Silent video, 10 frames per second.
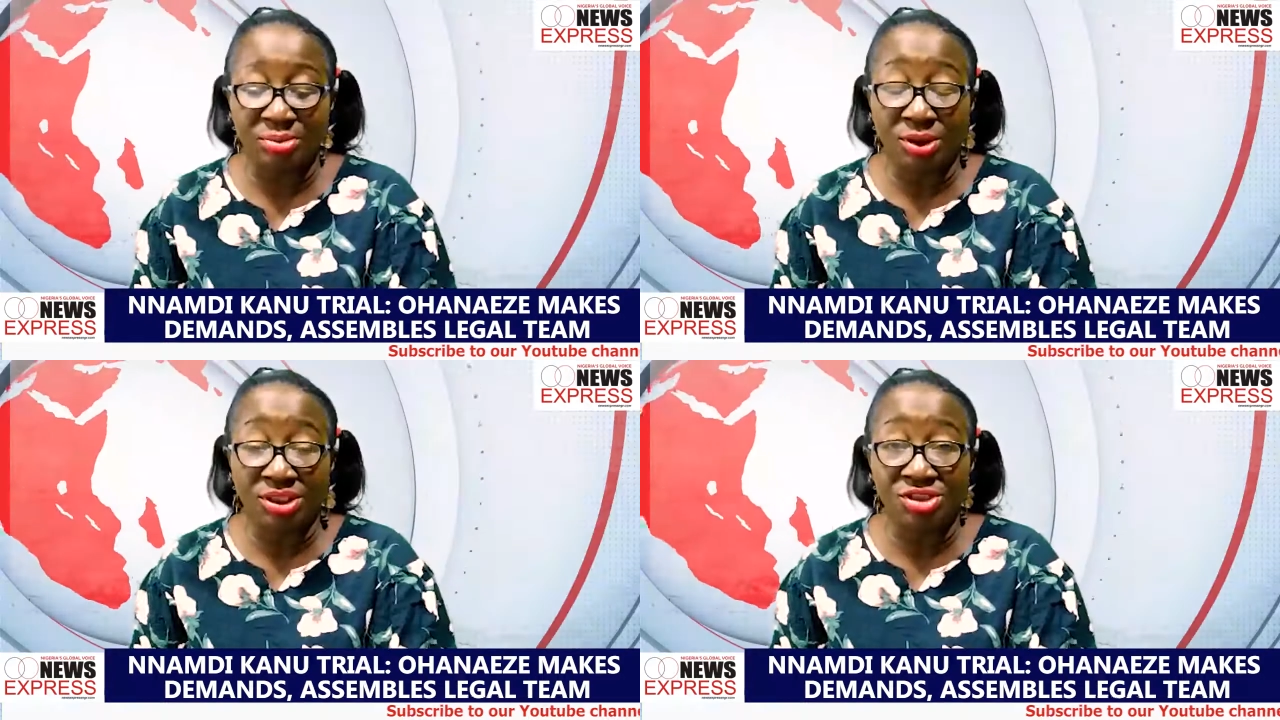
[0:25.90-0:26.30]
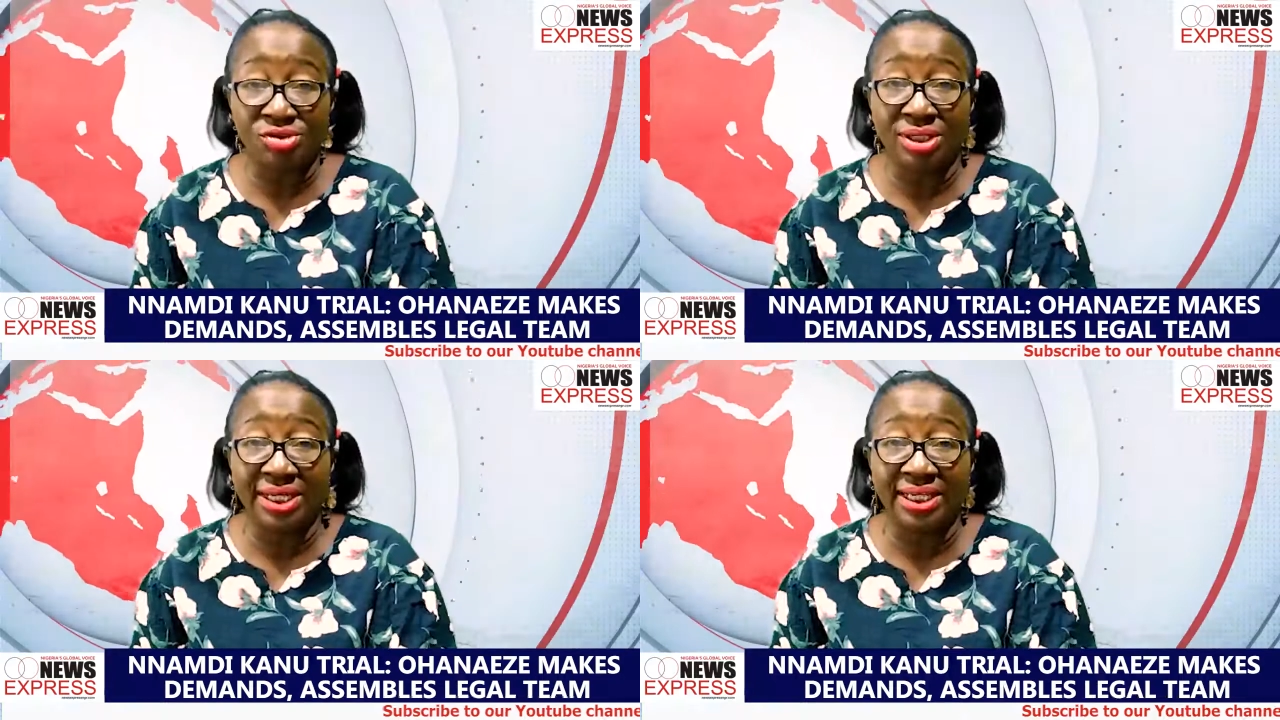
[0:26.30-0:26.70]
morning,
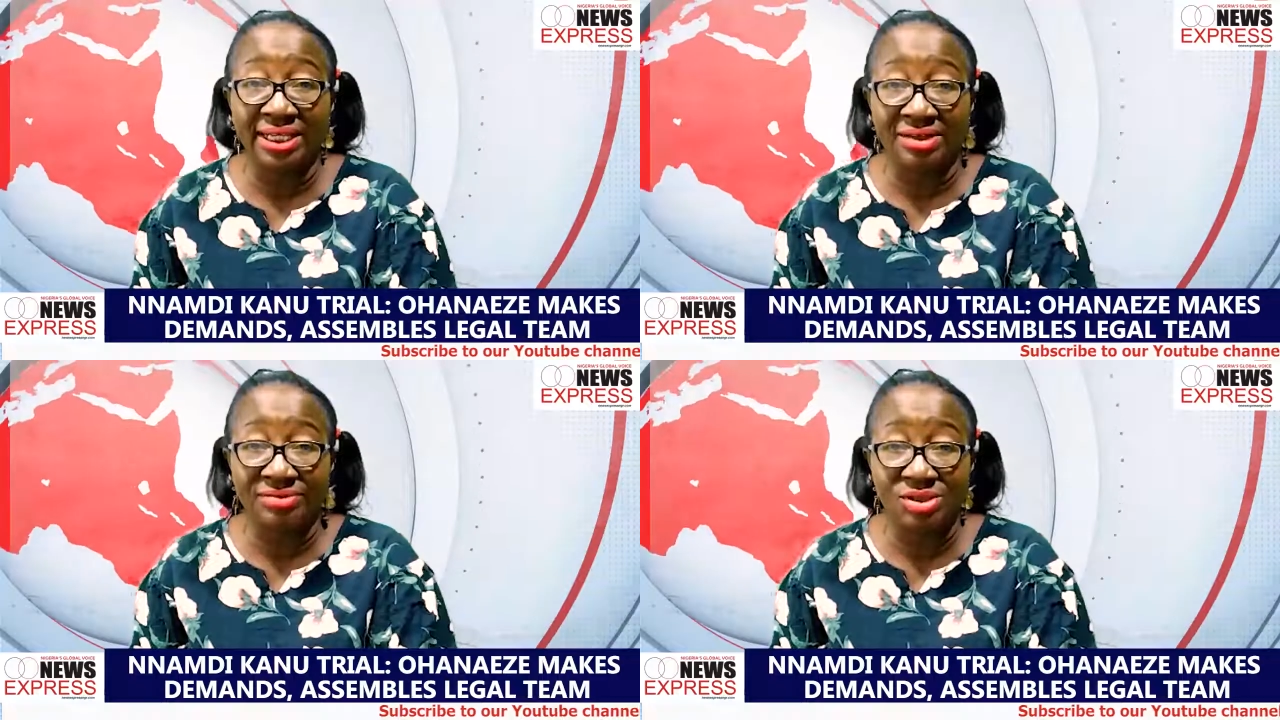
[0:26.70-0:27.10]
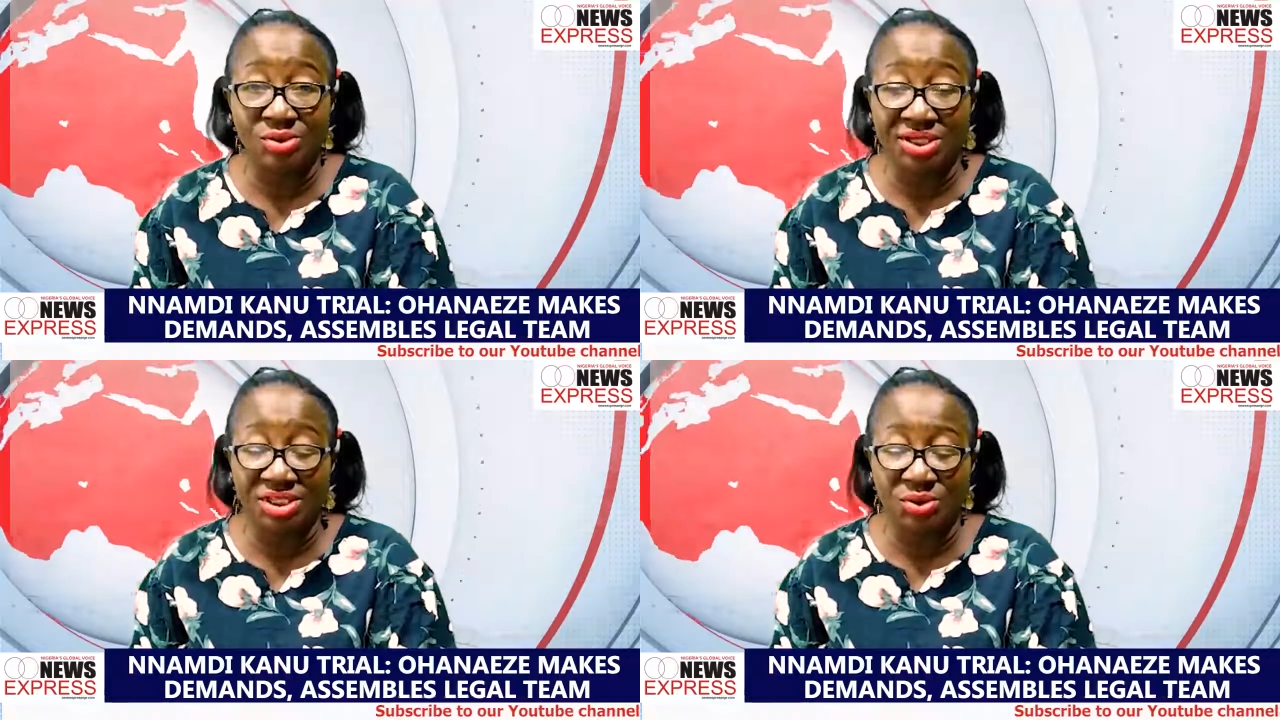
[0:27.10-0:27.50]
July 11,
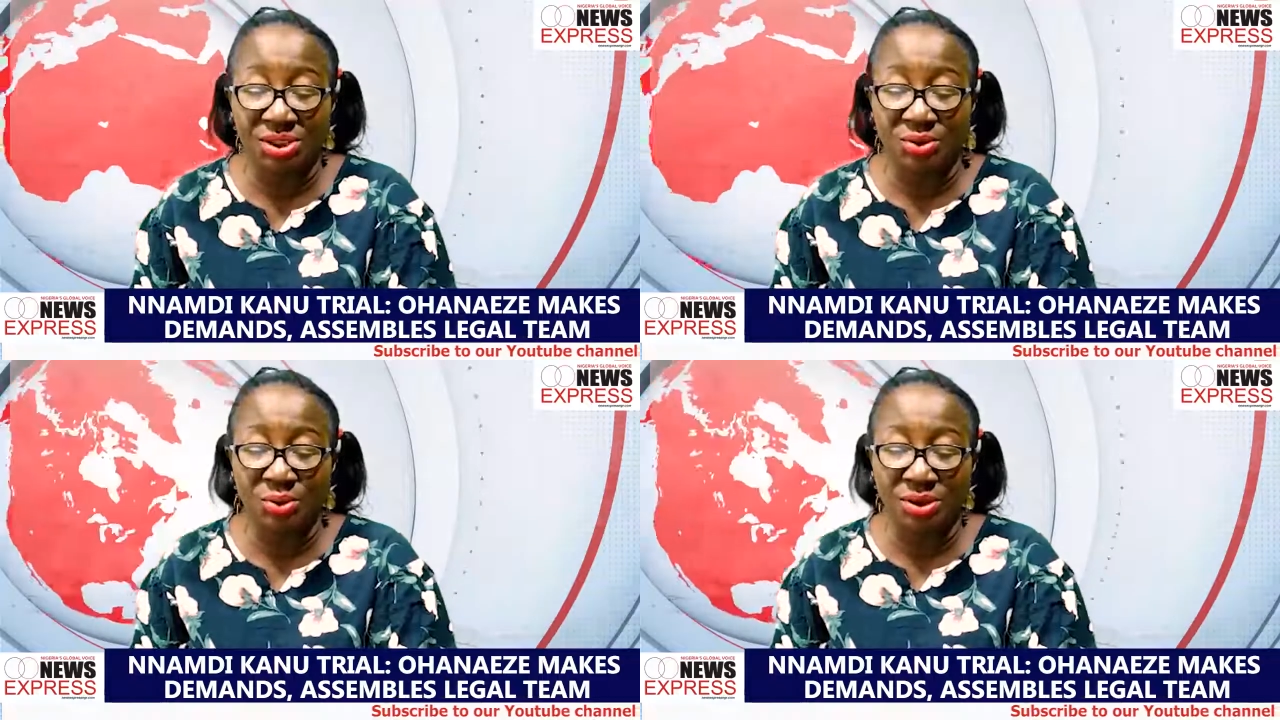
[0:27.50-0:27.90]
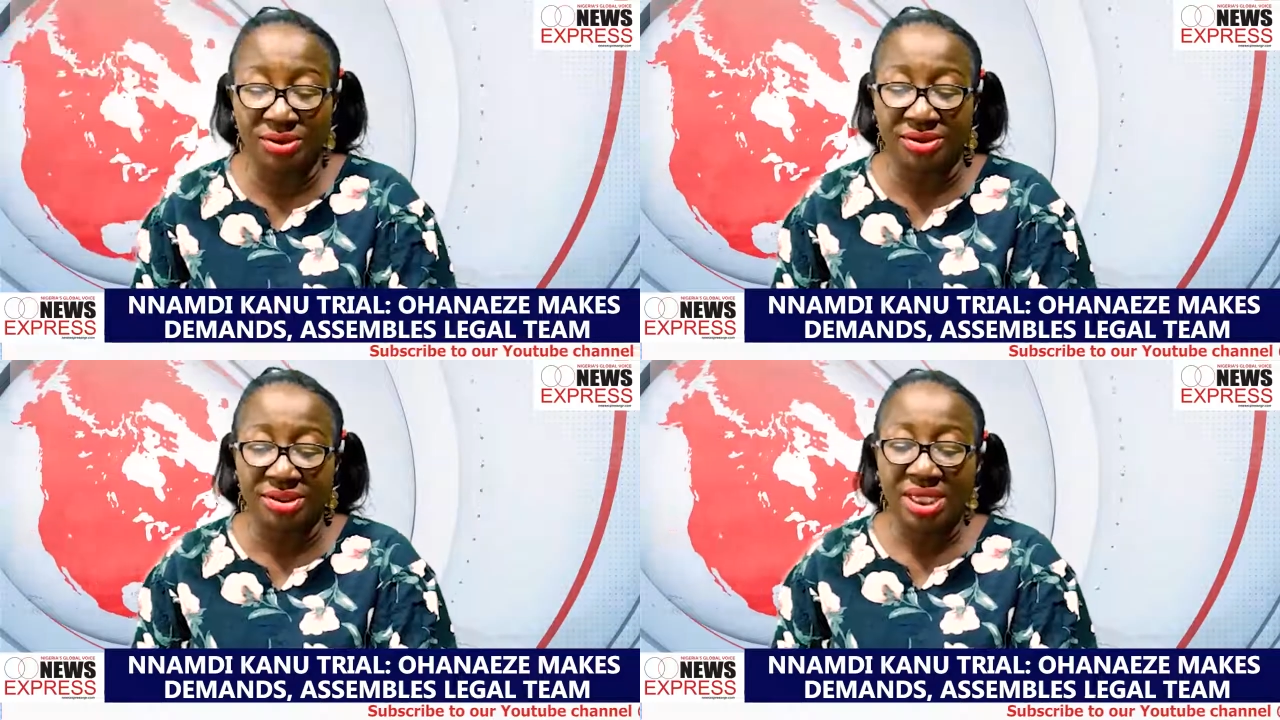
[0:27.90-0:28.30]

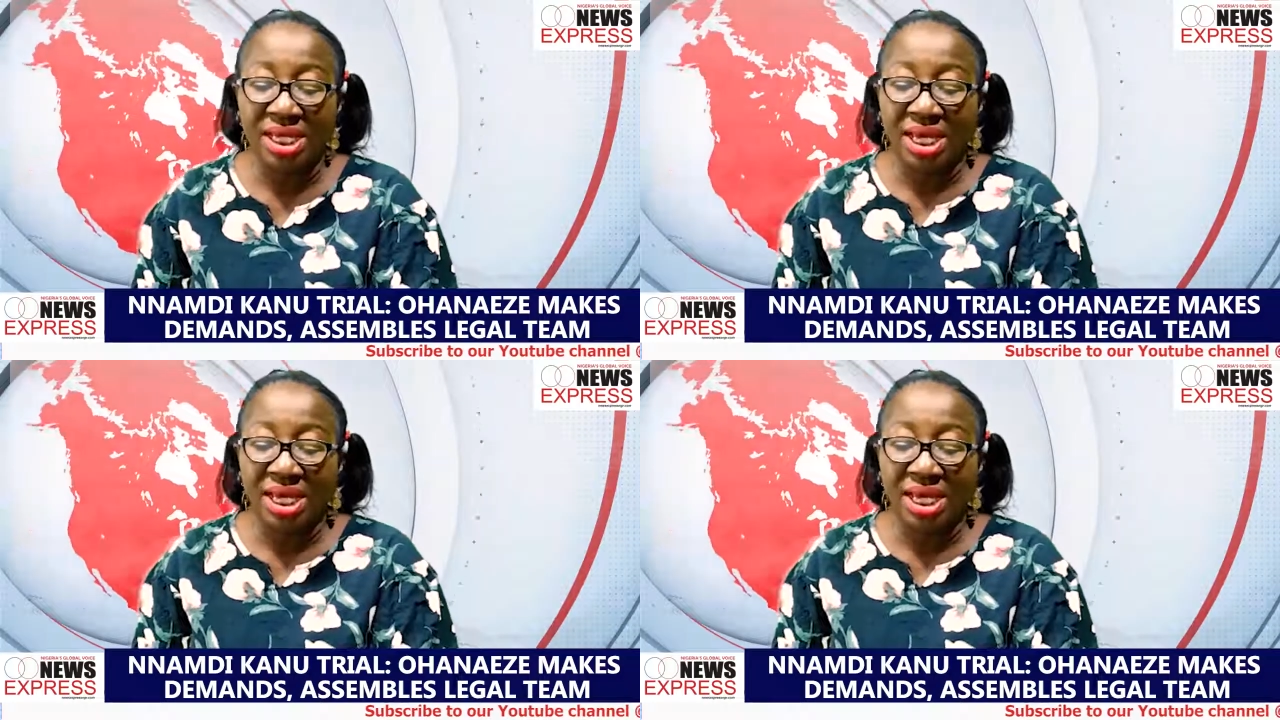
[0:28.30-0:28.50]
2021,